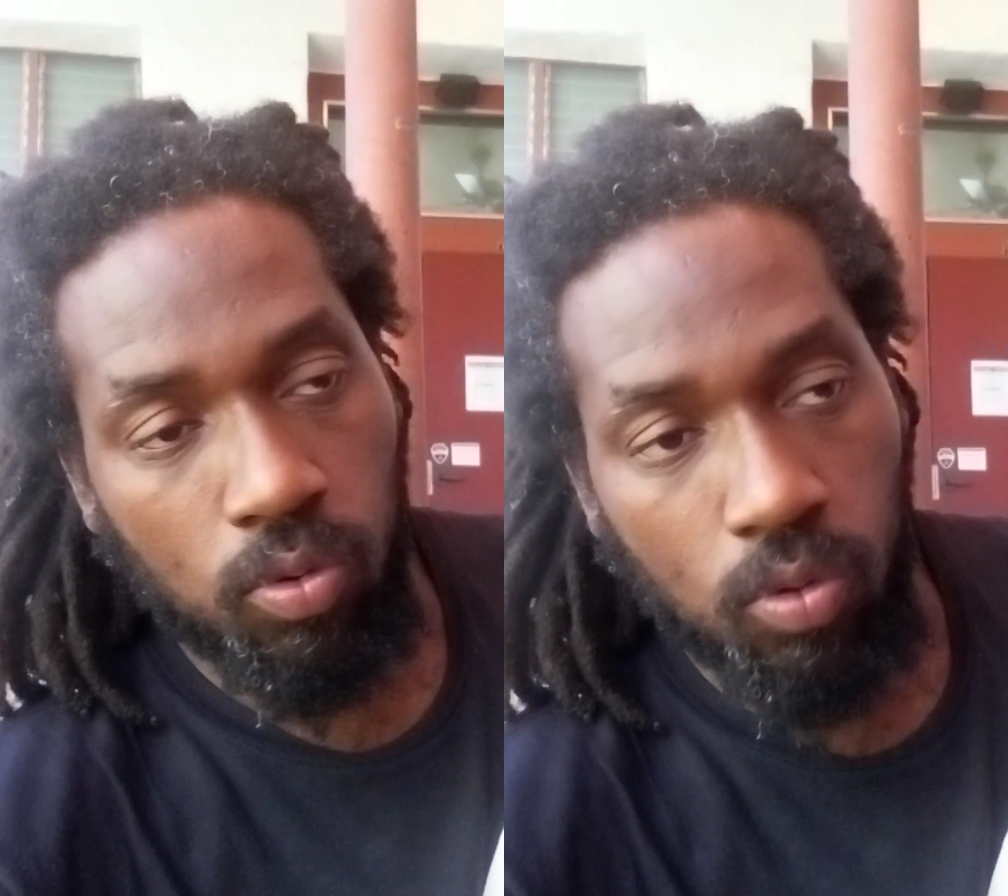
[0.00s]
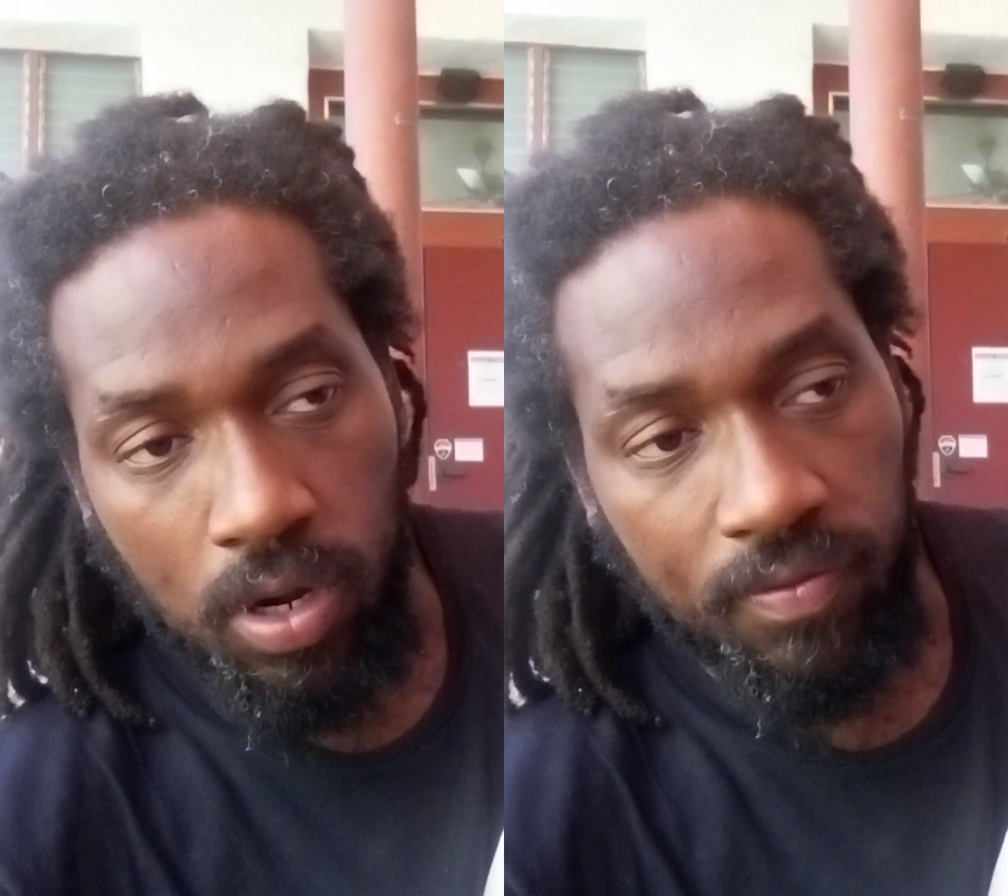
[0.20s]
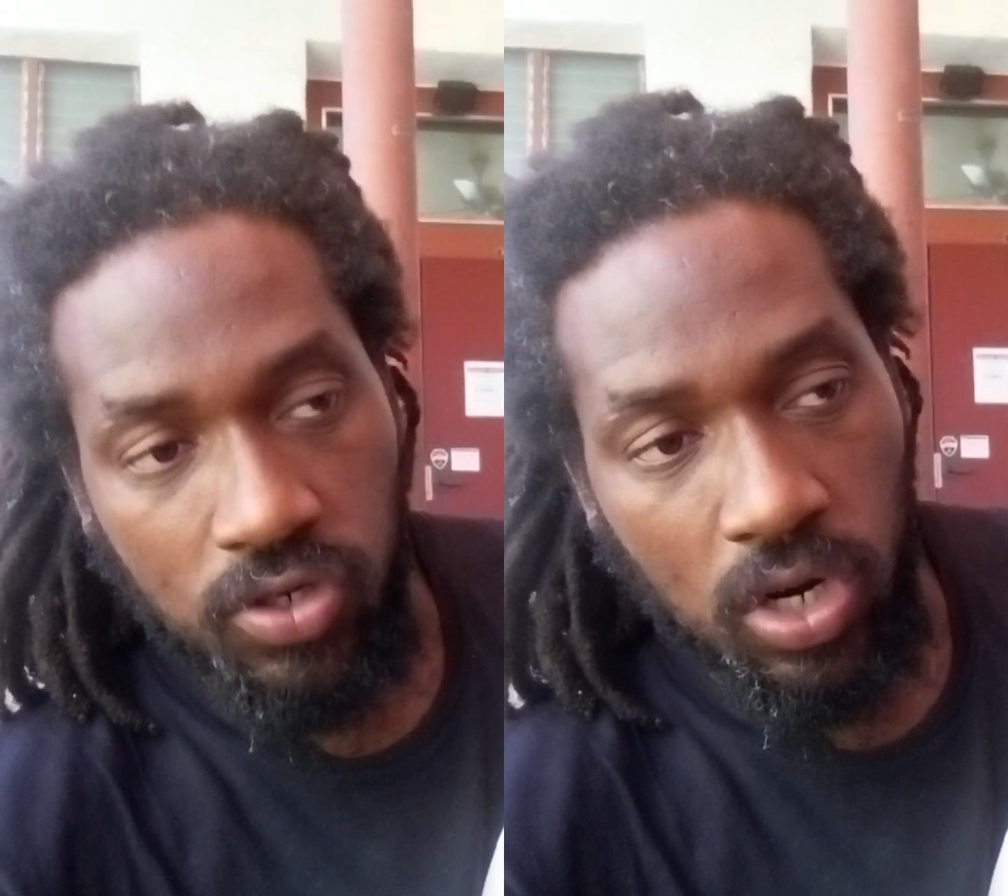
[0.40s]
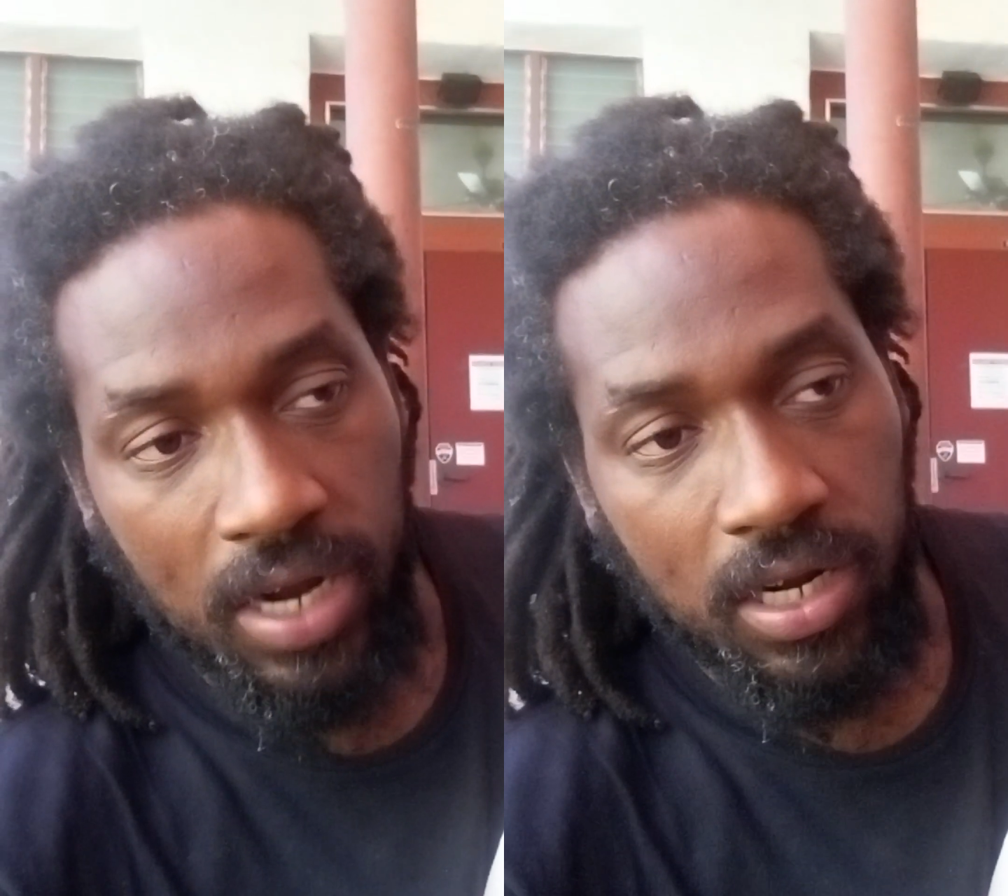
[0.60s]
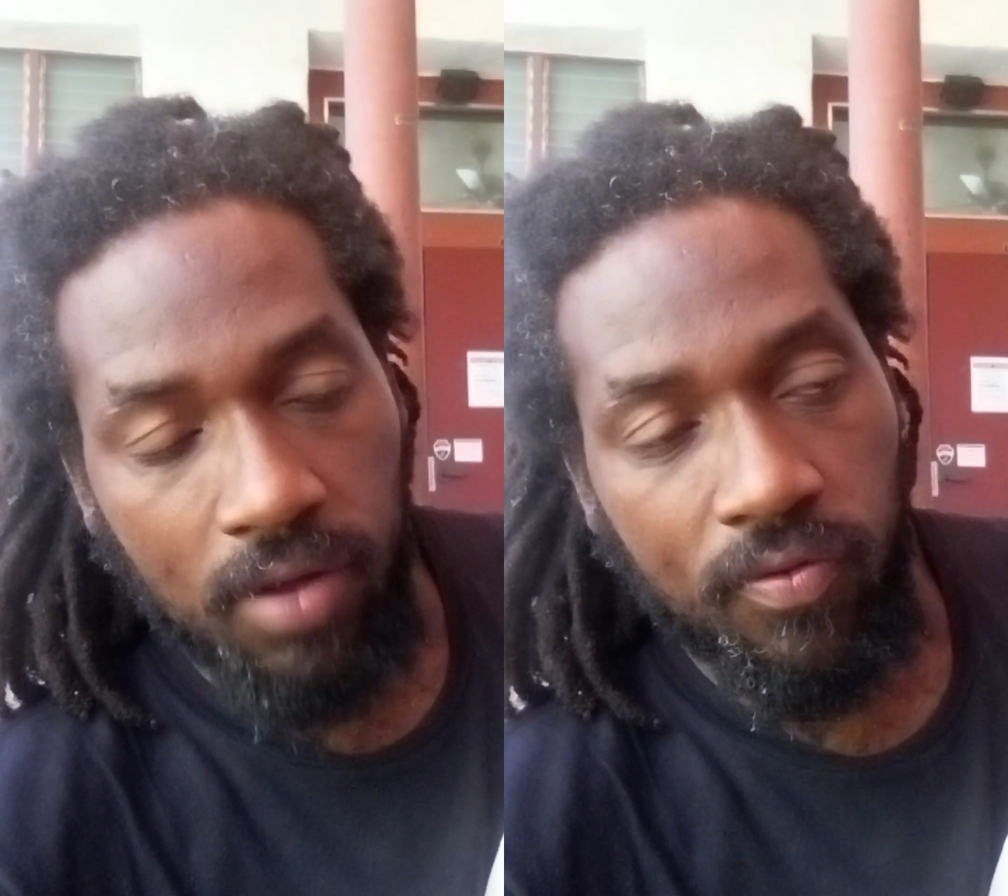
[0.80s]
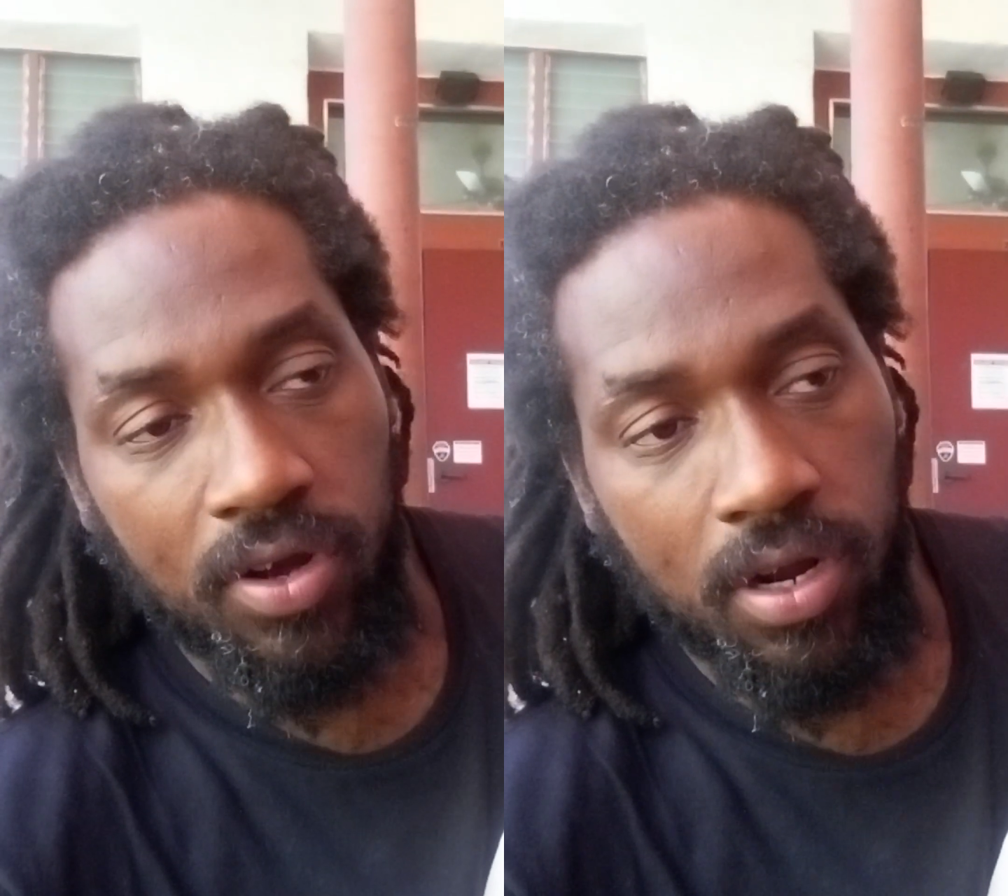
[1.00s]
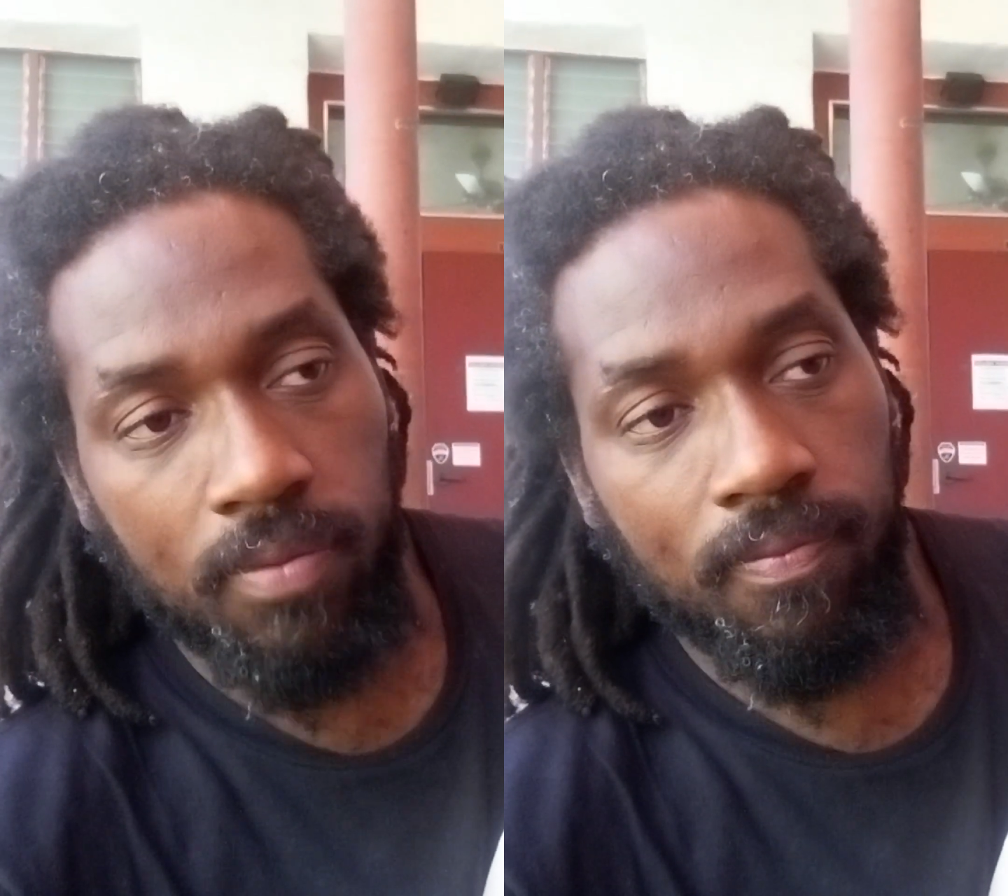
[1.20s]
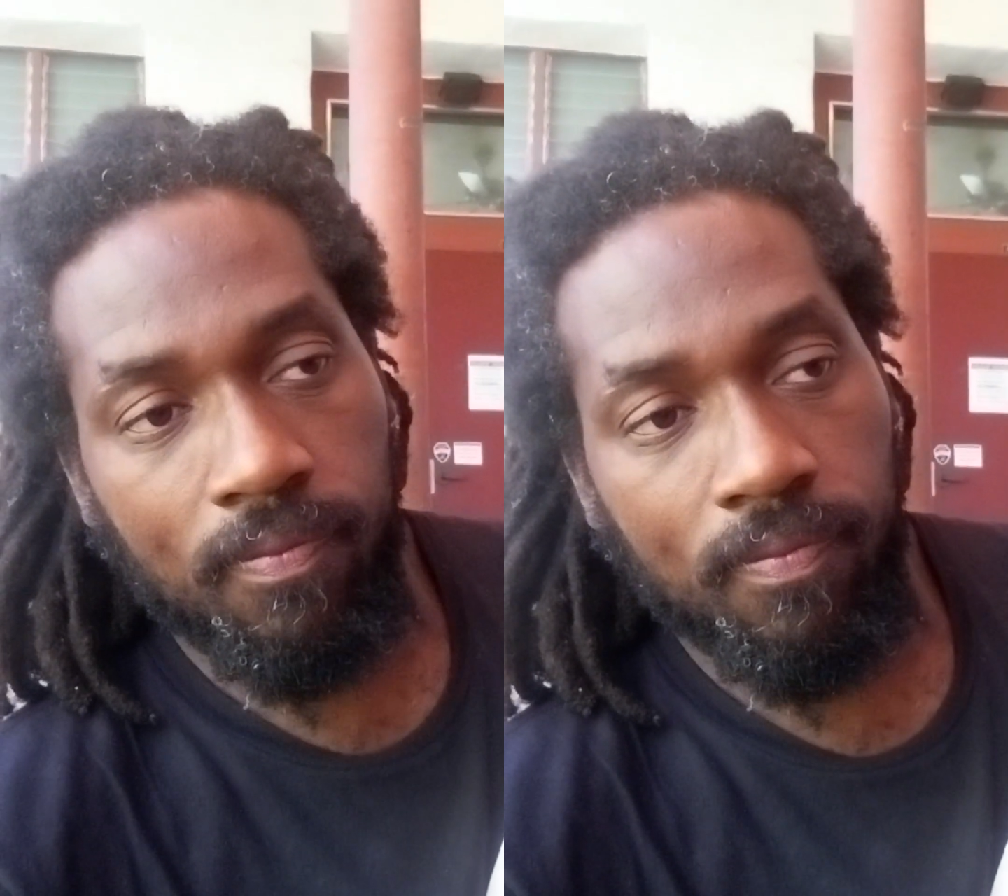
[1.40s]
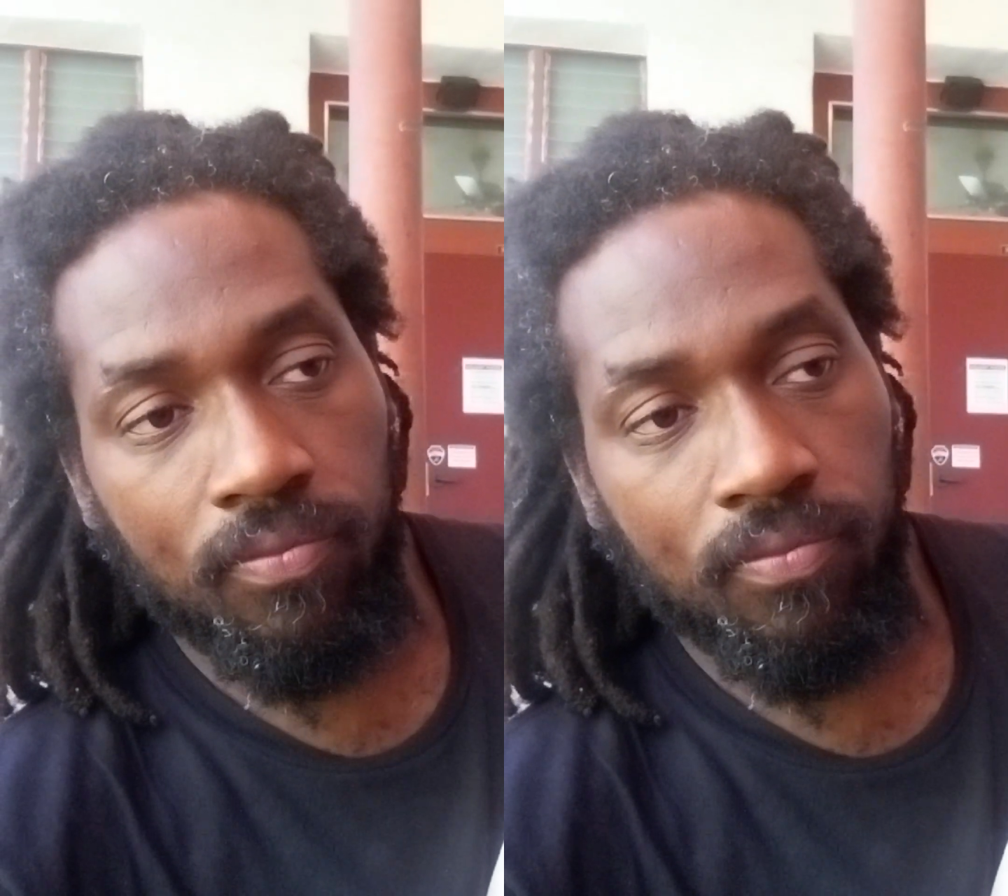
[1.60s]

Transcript: whoever tried to cover it up,